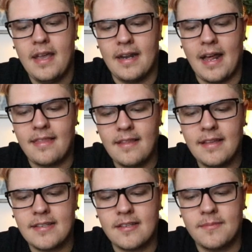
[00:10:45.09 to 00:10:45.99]
And I think
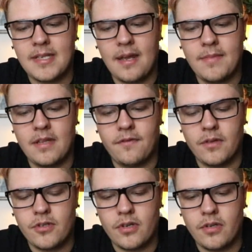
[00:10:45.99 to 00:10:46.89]
that sometime in the
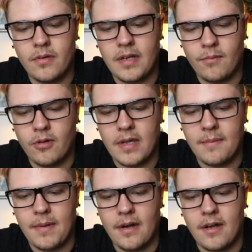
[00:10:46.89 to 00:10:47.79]
future you and him will
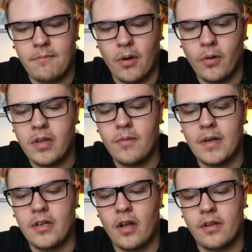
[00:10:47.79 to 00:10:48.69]
get married, but only
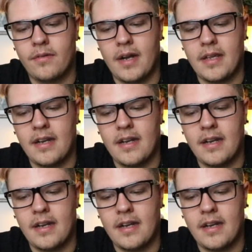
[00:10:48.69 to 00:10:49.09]
when y'all are ready.